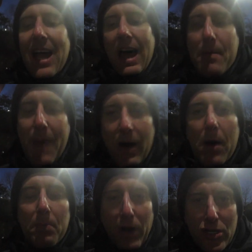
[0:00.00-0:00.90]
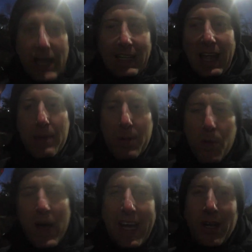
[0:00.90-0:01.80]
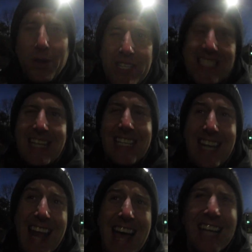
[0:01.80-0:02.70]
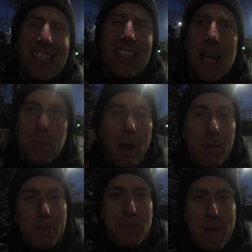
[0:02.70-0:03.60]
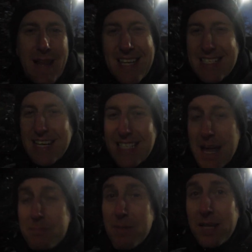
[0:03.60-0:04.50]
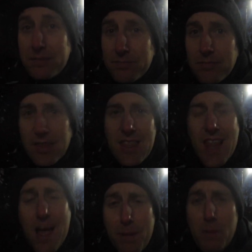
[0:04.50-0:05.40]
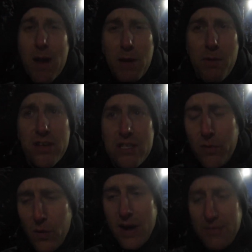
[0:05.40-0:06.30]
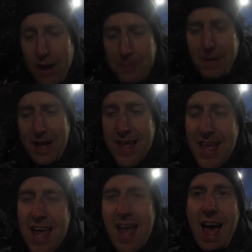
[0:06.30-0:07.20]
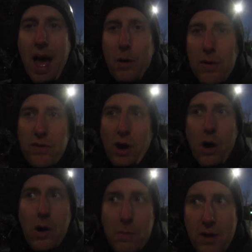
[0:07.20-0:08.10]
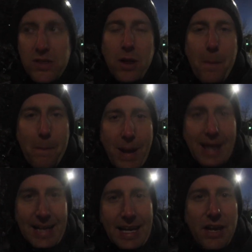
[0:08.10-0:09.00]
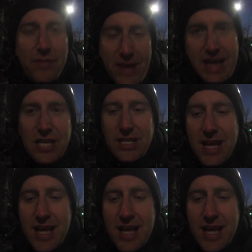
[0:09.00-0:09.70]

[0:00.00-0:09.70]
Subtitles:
about a project that I've been working on since last, blimey, it must be last September. I've been working with a software developer. We've got almost a completely finished